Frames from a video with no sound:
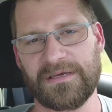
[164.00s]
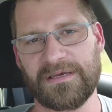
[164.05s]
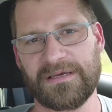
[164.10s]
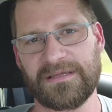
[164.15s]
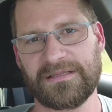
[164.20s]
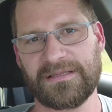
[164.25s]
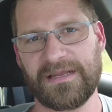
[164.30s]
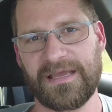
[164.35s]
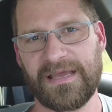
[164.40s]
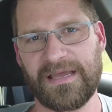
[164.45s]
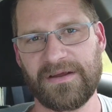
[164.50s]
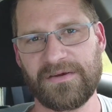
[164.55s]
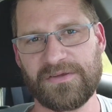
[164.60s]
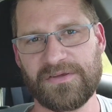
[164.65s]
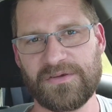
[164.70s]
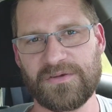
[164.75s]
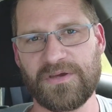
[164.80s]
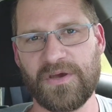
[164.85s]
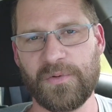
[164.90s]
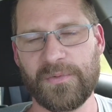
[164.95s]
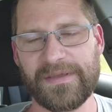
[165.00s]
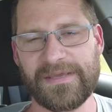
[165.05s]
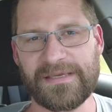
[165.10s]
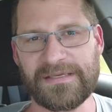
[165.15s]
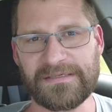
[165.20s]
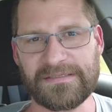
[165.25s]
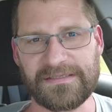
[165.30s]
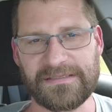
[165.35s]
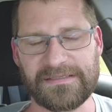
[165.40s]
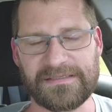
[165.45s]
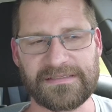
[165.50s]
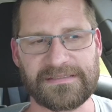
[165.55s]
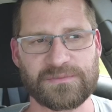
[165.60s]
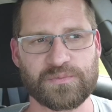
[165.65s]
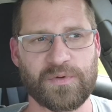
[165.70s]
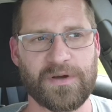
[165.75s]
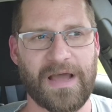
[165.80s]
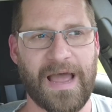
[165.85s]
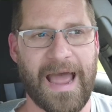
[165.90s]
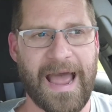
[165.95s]
And then how do you go into this?
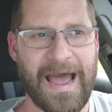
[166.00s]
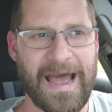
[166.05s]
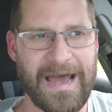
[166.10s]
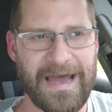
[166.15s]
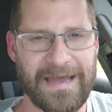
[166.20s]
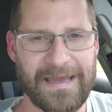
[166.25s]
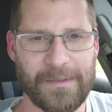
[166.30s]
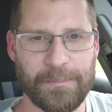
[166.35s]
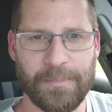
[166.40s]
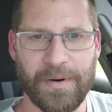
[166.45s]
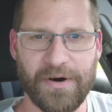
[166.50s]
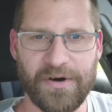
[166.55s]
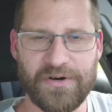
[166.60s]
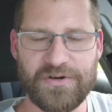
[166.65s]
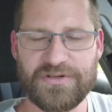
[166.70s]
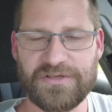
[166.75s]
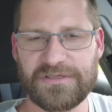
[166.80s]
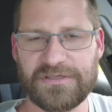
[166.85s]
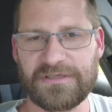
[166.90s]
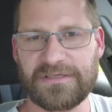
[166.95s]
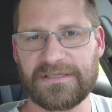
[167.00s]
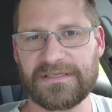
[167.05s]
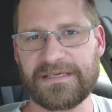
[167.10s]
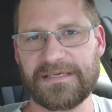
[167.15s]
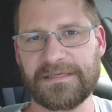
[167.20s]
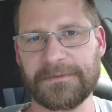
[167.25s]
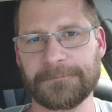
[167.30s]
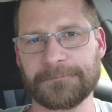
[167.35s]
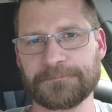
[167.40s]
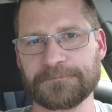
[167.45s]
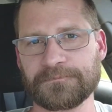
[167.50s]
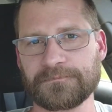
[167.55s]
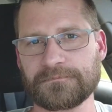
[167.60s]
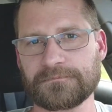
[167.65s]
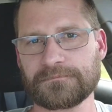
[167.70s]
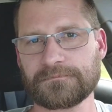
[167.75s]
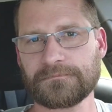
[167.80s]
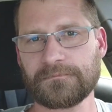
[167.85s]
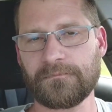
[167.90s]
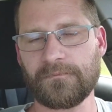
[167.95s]
Well, I personally,
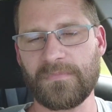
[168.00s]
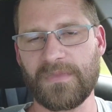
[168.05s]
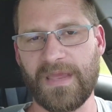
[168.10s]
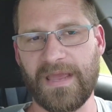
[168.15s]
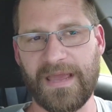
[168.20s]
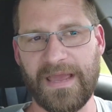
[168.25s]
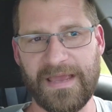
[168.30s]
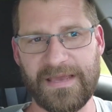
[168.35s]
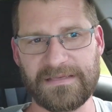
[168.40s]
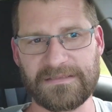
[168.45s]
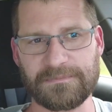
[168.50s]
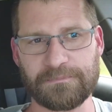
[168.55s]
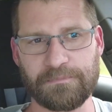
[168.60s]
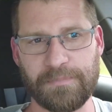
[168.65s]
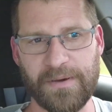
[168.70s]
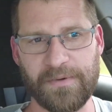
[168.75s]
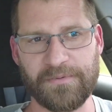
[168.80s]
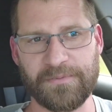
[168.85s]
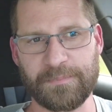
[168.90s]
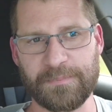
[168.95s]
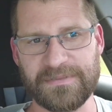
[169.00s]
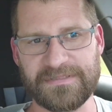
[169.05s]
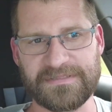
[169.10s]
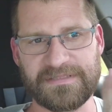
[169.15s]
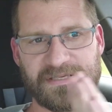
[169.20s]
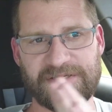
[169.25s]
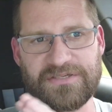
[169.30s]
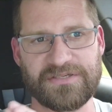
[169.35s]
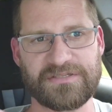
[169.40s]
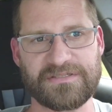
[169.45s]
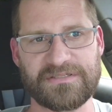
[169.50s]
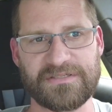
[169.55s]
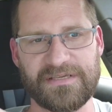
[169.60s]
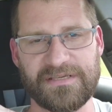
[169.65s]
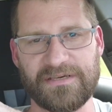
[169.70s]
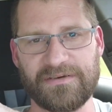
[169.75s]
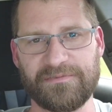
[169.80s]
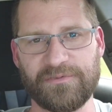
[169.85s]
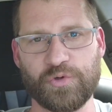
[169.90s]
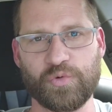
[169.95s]
as both positions, the
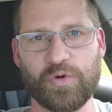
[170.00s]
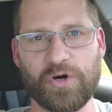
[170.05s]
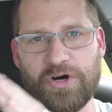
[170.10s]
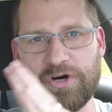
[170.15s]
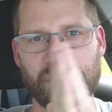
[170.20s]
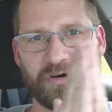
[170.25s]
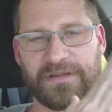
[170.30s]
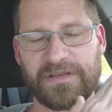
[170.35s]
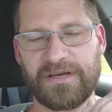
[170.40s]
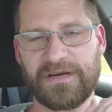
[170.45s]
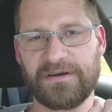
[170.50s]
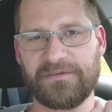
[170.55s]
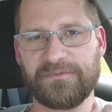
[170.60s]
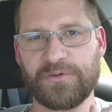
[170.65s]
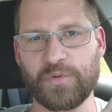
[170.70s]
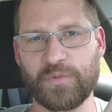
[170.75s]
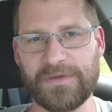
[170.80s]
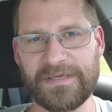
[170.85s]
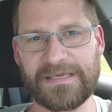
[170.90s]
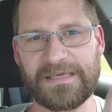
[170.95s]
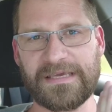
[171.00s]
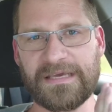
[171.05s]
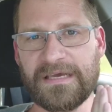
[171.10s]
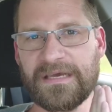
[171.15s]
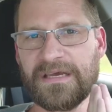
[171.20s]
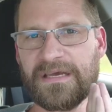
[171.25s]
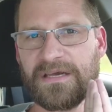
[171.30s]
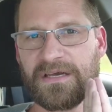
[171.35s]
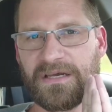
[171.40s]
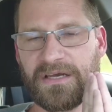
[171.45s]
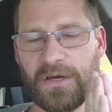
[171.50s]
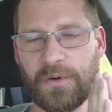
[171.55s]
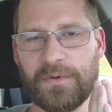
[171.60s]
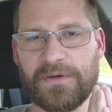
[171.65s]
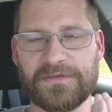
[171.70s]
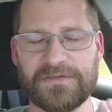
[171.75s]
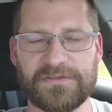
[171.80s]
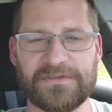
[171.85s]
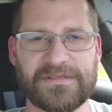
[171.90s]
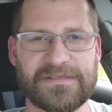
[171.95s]
interviewer and the interviewee, go
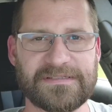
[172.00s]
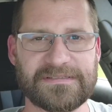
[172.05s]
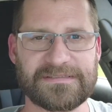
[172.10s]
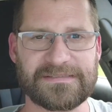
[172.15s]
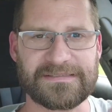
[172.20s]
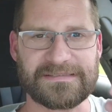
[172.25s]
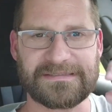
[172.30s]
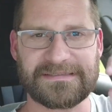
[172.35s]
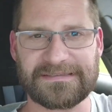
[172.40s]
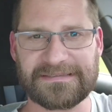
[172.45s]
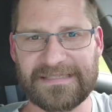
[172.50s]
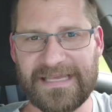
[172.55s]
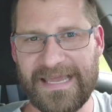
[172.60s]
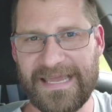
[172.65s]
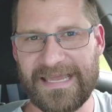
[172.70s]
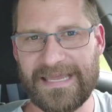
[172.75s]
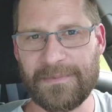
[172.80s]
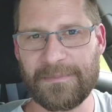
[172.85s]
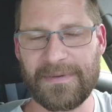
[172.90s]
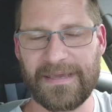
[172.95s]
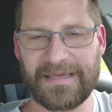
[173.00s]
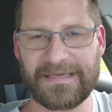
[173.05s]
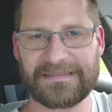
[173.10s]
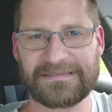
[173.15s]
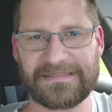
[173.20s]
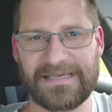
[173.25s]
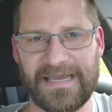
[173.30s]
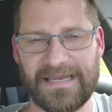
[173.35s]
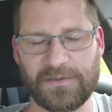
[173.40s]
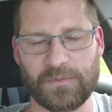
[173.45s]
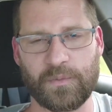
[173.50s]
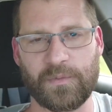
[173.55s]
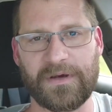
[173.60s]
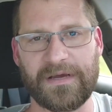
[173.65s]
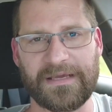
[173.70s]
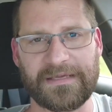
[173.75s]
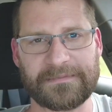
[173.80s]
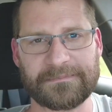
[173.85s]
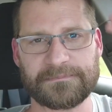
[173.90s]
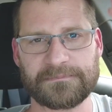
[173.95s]
into this the same exact
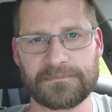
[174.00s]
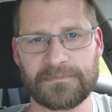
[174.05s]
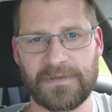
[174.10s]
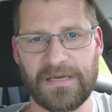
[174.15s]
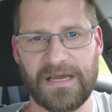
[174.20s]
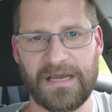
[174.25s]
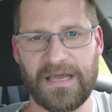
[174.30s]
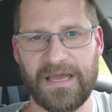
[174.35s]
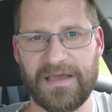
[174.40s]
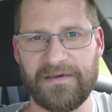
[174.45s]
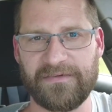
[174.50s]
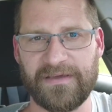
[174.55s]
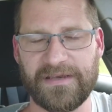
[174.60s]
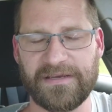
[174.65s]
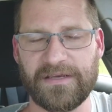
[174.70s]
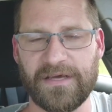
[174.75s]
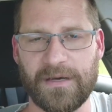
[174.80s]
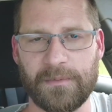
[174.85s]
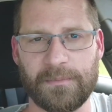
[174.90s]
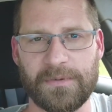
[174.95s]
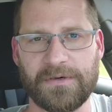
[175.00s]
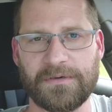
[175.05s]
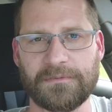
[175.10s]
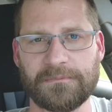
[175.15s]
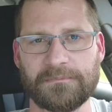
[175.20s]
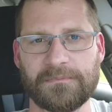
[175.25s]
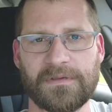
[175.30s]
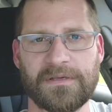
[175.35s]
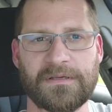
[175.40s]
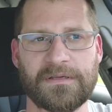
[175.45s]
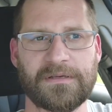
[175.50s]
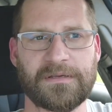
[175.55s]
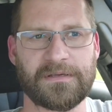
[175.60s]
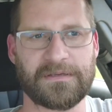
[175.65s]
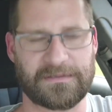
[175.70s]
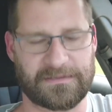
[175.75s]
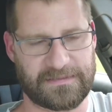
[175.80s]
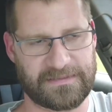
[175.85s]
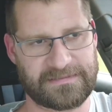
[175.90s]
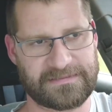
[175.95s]
way. I have a number,
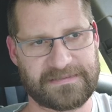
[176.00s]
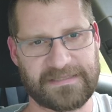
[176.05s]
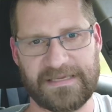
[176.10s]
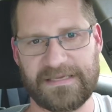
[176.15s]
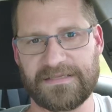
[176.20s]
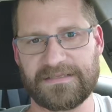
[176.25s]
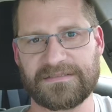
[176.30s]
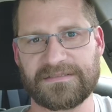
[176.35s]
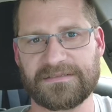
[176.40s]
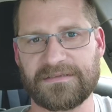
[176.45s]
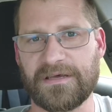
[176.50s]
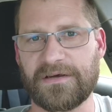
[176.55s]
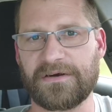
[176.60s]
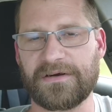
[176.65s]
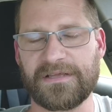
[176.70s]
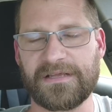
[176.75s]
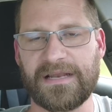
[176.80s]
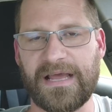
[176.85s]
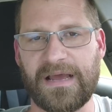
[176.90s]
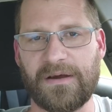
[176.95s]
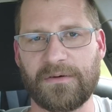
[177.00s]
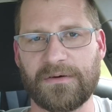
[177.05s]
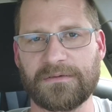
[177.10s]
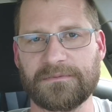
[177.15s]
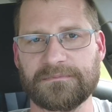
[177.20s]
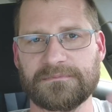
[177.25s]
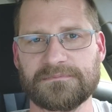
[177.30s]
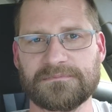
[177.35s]
let's say it's 30 an hour,